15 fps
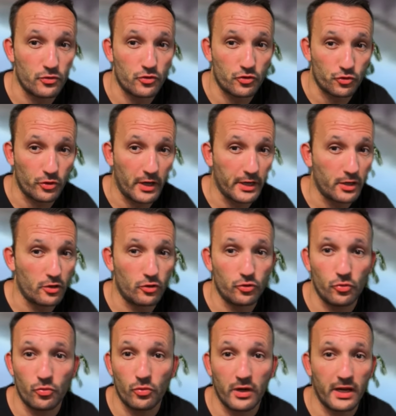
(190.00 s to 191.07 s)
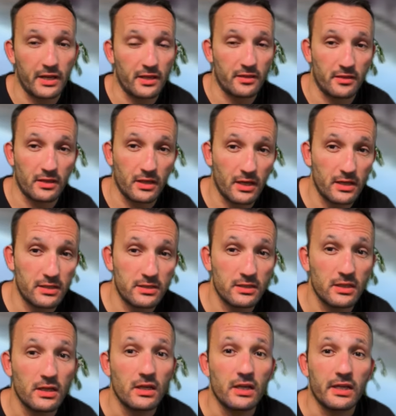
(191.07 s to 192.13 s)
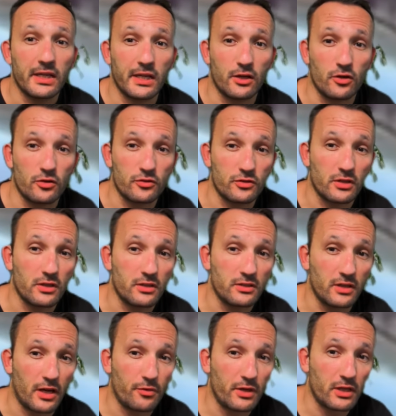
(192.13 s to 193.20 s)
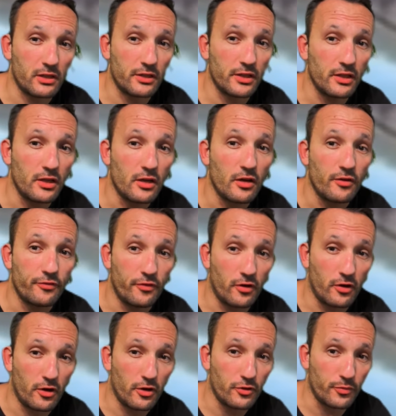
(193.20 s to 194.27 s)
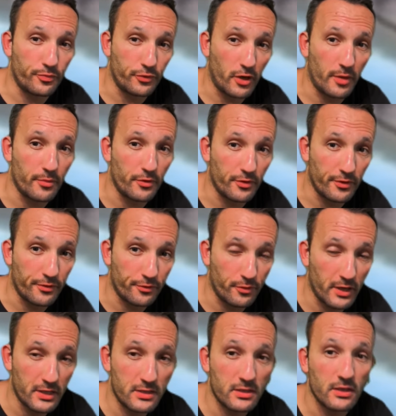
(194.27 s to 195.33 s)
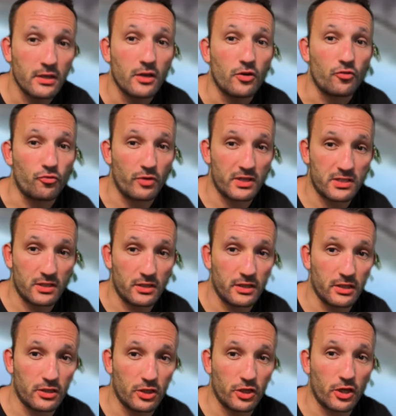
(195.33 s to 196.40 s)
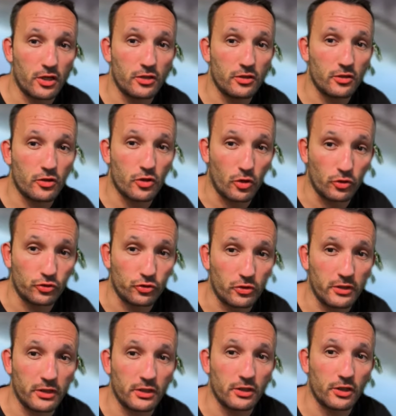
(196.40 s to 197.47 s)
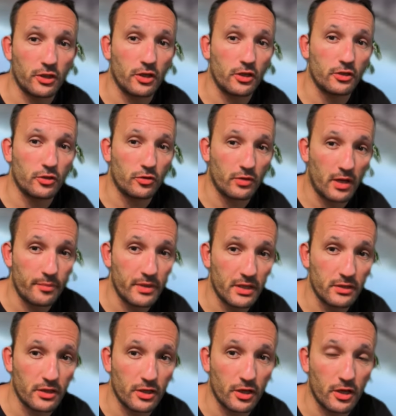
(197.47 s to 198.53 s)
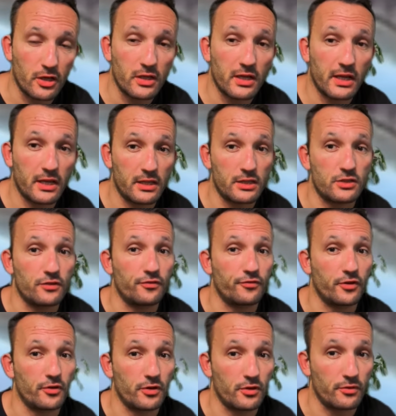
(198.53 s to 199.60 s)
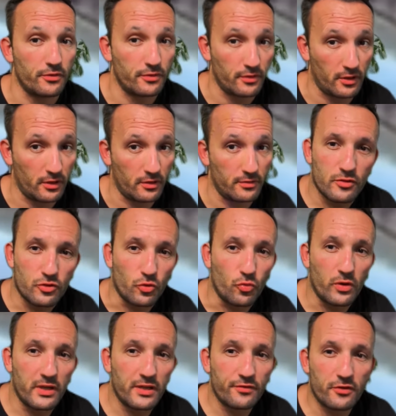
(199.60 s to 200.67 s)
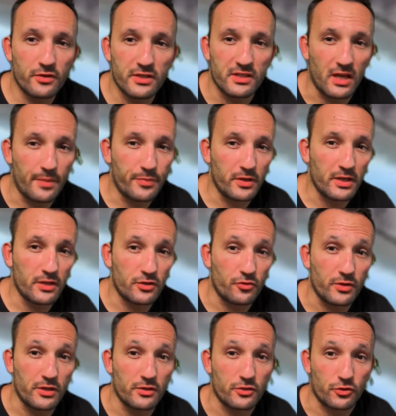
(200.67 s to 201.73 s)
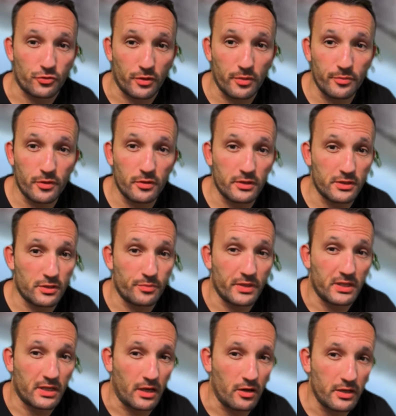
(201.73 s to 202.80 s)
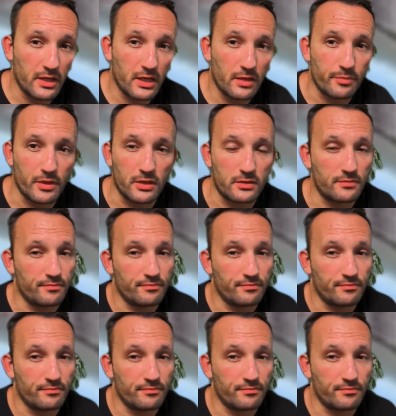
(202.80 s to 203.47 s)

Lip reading: to strike or do anything else. He goes directly for the primary threat, wrestling the gun, controlling the gun, grabbing the gun, and it's a very good thing. So whatever is happening during the scramble is a bit chaotic, but